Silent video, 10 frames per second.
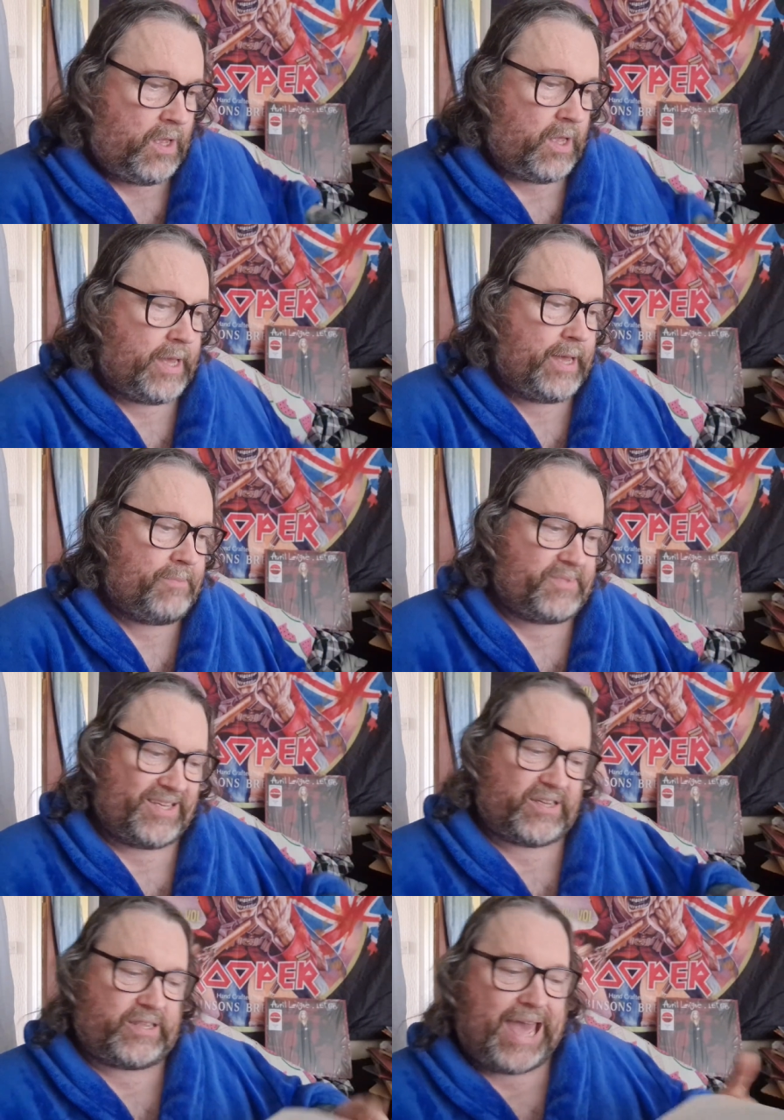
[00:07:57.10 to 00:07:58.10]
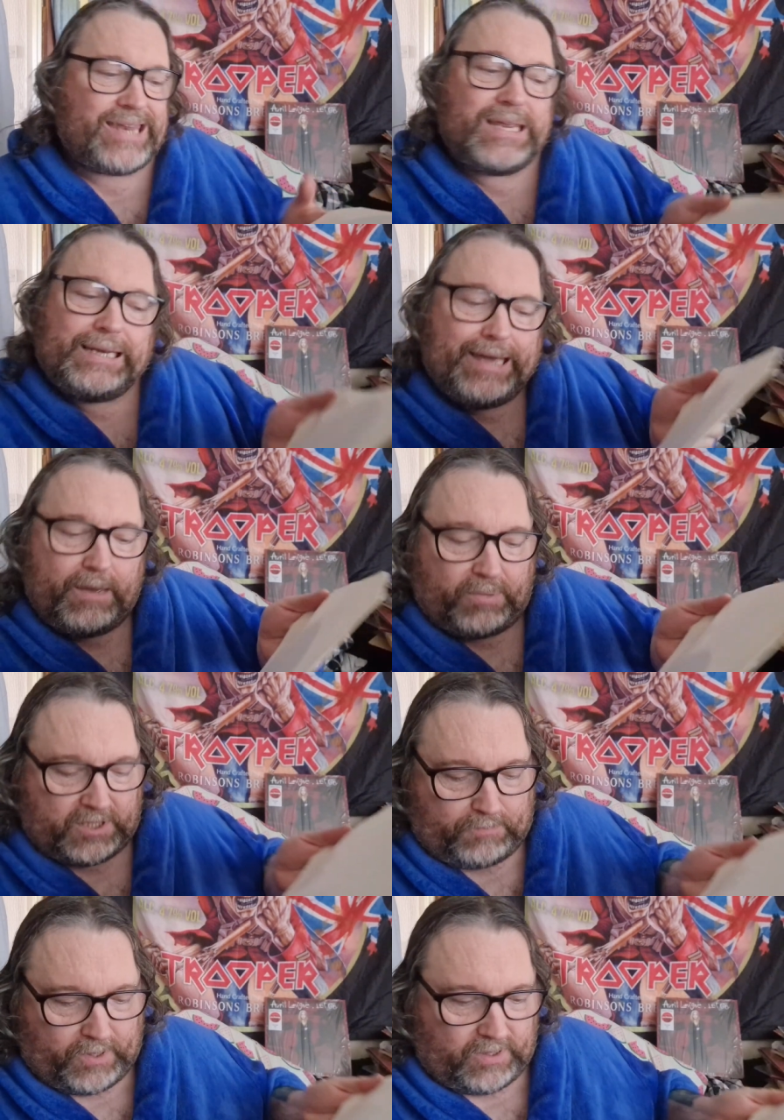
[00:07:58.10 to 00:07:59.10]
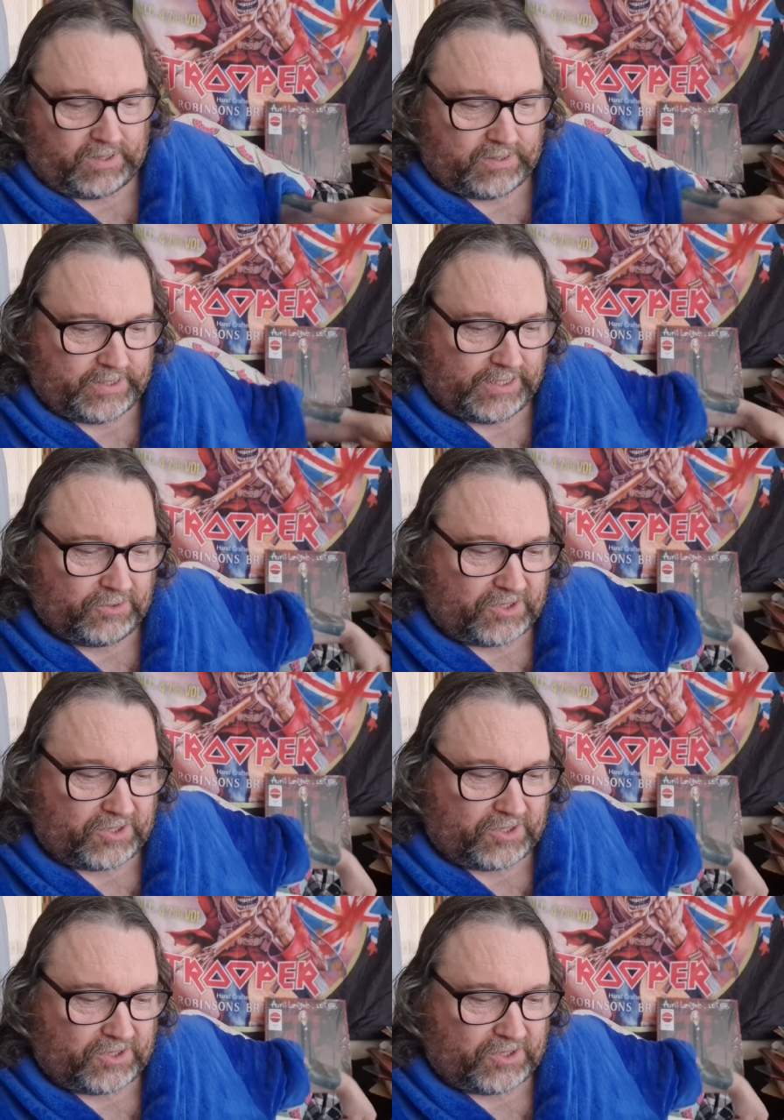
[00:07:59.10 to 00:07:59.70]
This is the Eddie labels, but they look